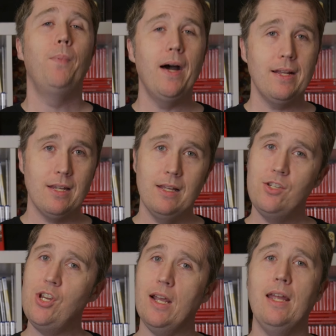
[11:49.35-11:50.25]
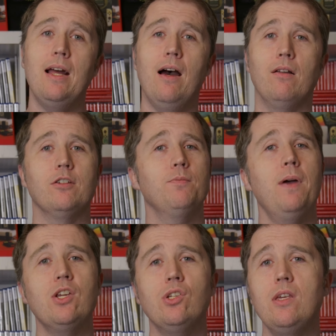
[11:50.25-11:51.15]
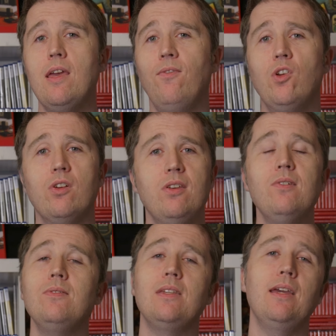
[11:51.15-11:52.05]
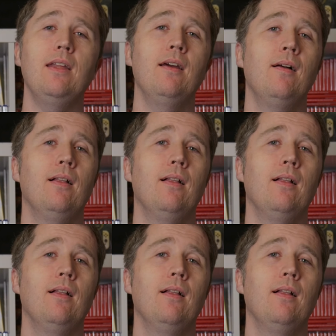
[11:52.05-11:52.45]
But check it out, especially if you're using